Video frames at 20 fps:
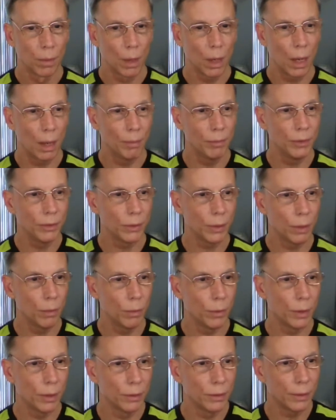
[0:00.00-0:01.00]
Obviously,
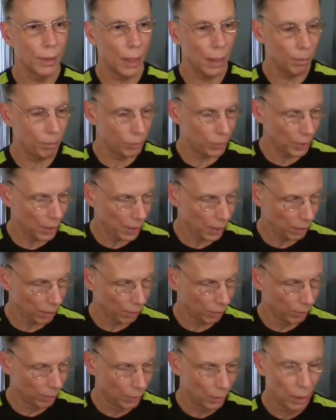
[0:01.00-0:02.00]
with the same
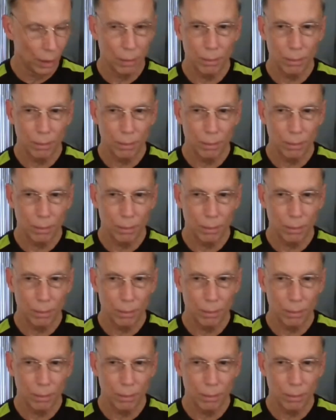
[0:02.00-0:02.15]
title,